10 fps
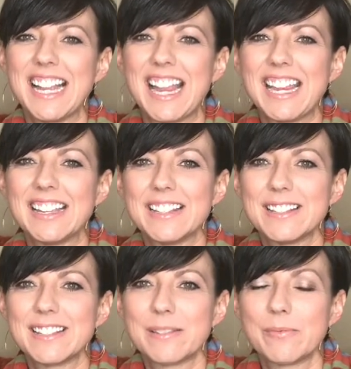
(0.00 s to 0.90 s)

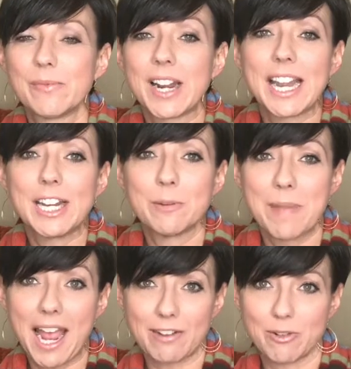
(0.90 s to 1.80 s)
is when I hear
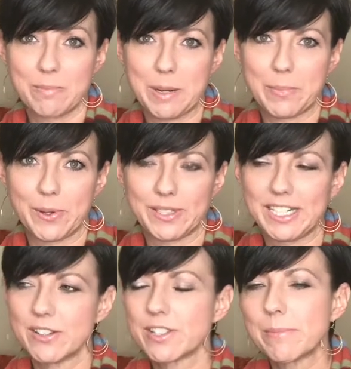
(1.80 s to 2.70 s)
back from people. You
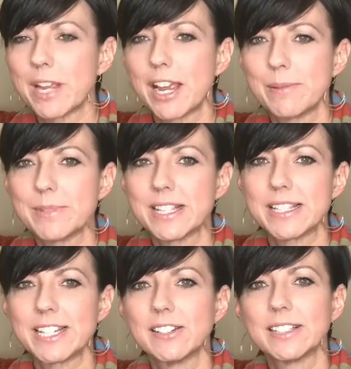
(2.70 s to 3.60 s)
know, sometimes
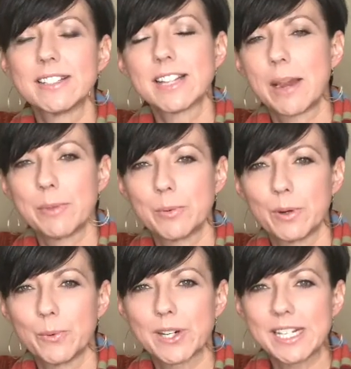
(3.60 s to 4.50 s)
it's during the time that
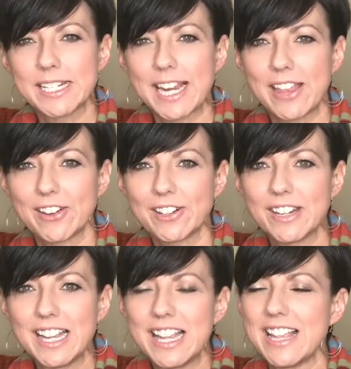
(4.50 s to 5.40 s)
we're working together
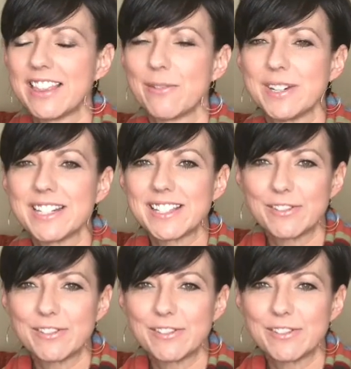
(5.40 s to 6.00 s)
that we see